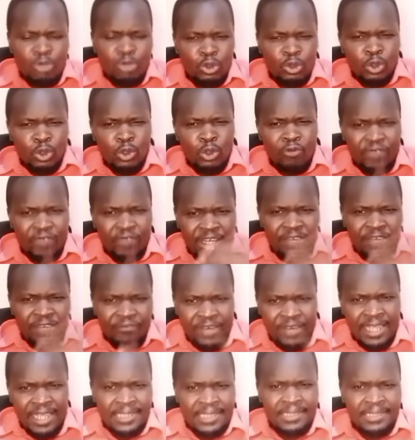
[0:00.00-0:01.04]
Ruto very
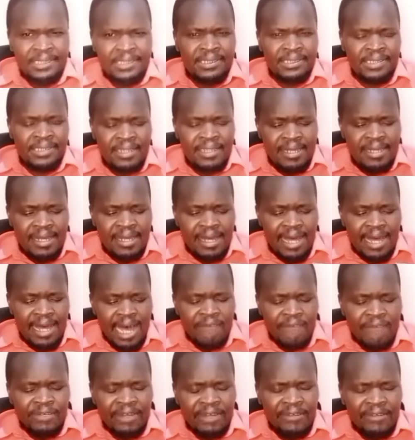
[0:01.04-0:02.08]
fast
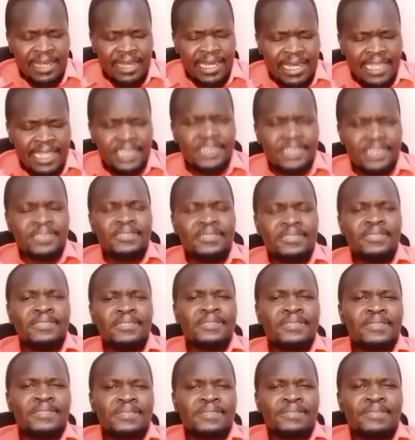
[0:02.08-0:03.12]
after the
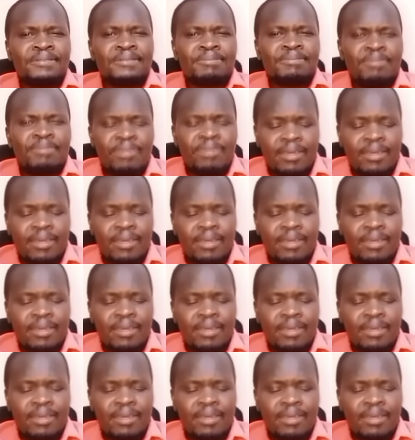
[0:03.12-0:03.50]
elections,